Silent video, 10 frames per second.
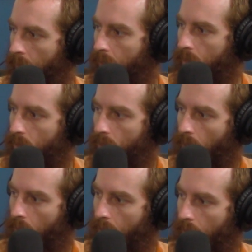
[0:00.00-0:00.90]
and you
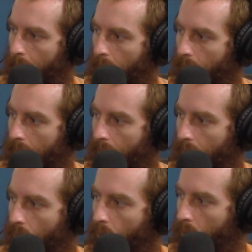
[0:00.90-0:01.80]
start coming around
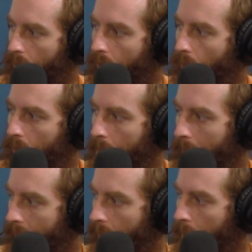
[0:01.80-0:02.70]
that corner and going
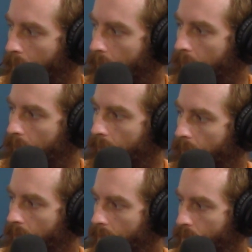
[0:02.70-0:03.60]
back up
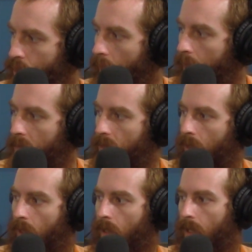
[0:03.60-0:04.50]
into the James,
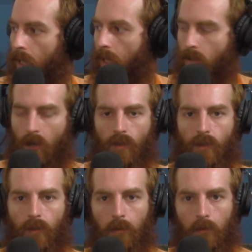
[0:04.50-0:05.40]
it turns
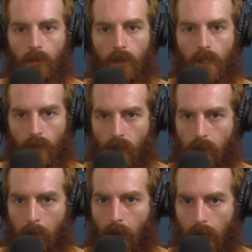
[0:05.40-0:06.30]
to
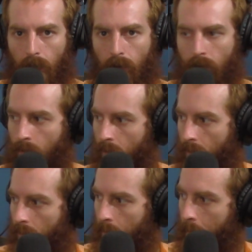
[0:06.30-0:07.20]
mud.
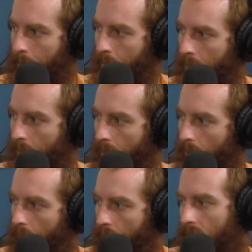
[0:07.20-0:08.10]

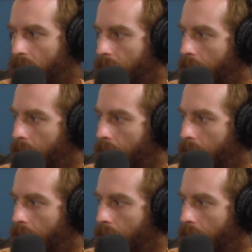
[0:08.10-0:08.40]
And you can